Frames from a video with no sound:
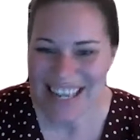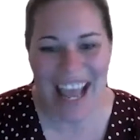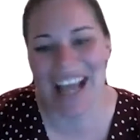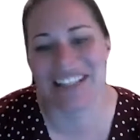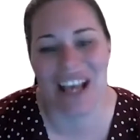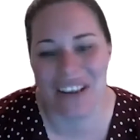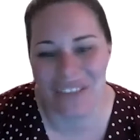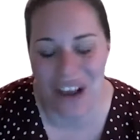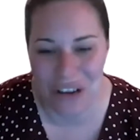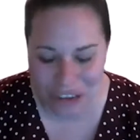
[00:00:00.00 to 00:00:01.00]
as
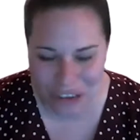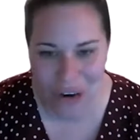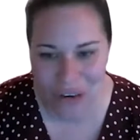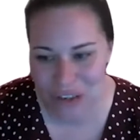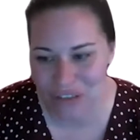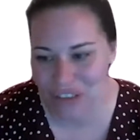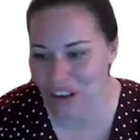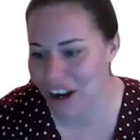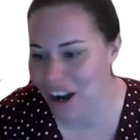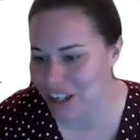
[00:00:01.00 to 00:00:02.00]
I've known you for,
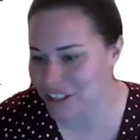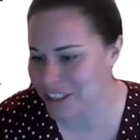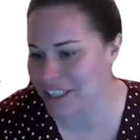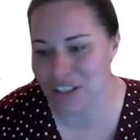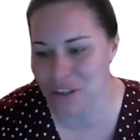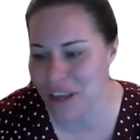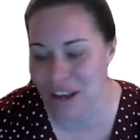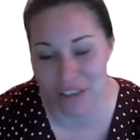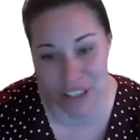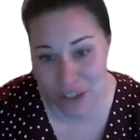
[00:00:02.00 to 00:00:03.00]
gosh, since
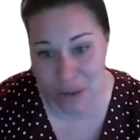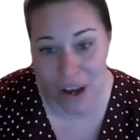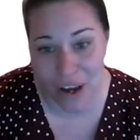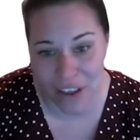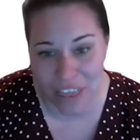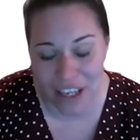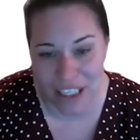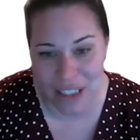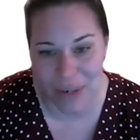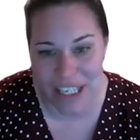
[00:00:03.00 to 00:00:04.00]
2012, I think
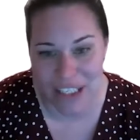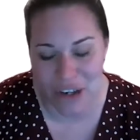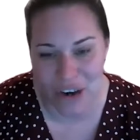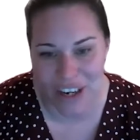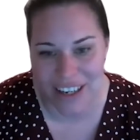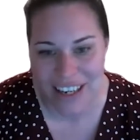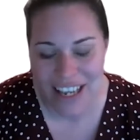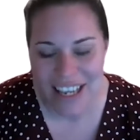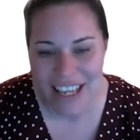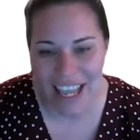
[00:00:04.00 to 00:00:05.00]
is when I started
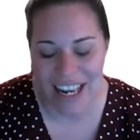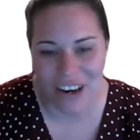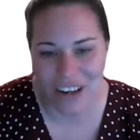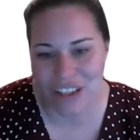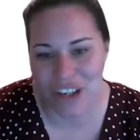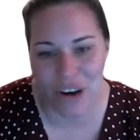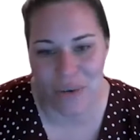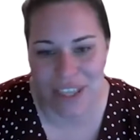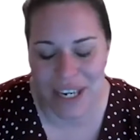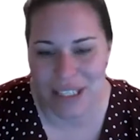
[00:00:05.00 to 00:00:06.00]
at Heritage Hall
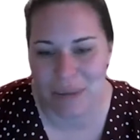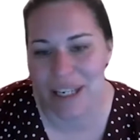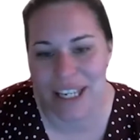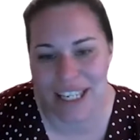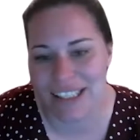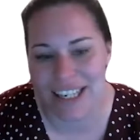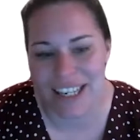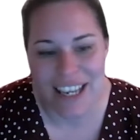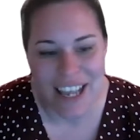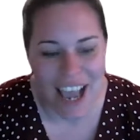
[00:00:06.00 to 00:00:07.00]
with the SBDC,
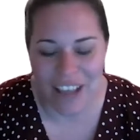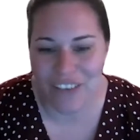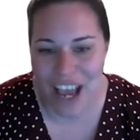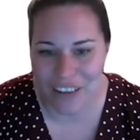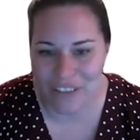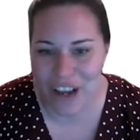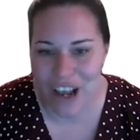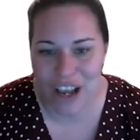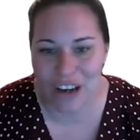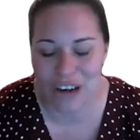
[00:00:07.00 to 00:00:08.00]
I've kind of
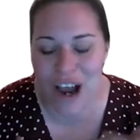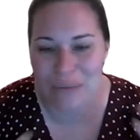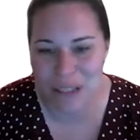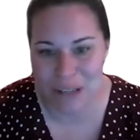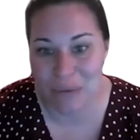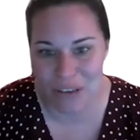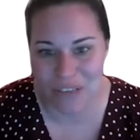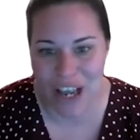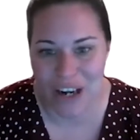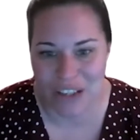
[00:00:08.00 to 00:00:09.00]
come to more of
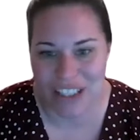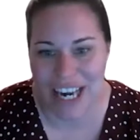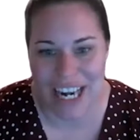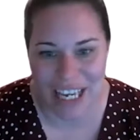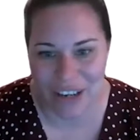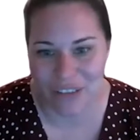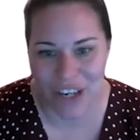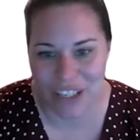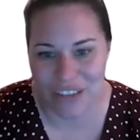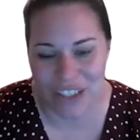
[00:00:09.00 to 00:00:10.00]
an understanding of
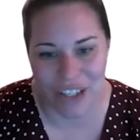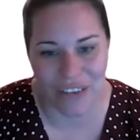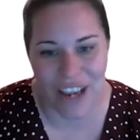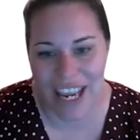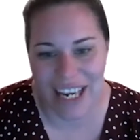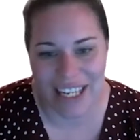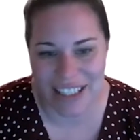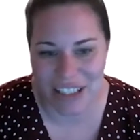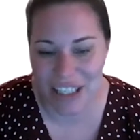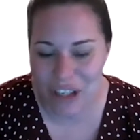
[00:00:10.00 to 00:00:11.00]
what you do, and
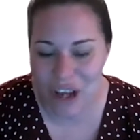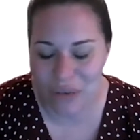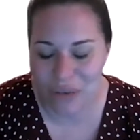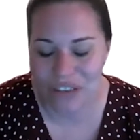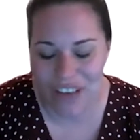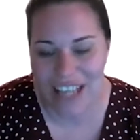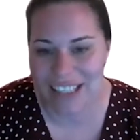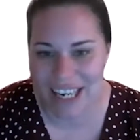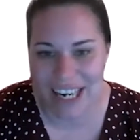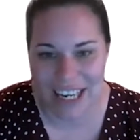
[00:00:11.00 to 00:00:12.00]
it's all real
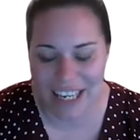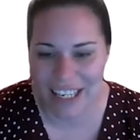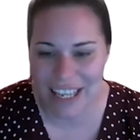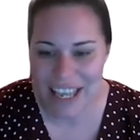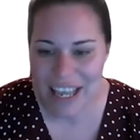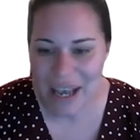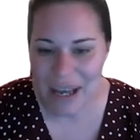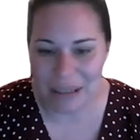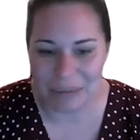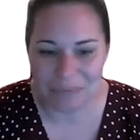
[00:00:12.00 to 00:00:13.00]
fascinating.
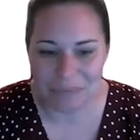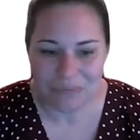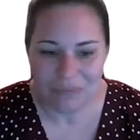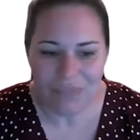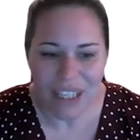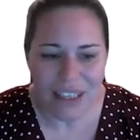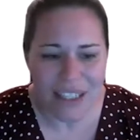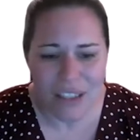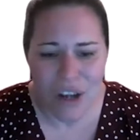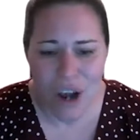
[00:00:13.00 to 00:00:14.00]

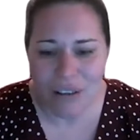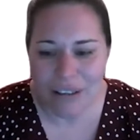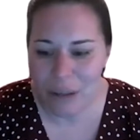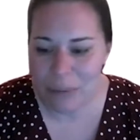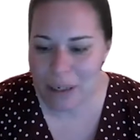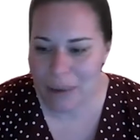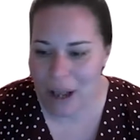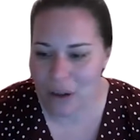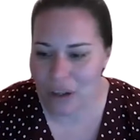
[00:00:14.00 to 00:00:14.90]
Let's talk a little bit about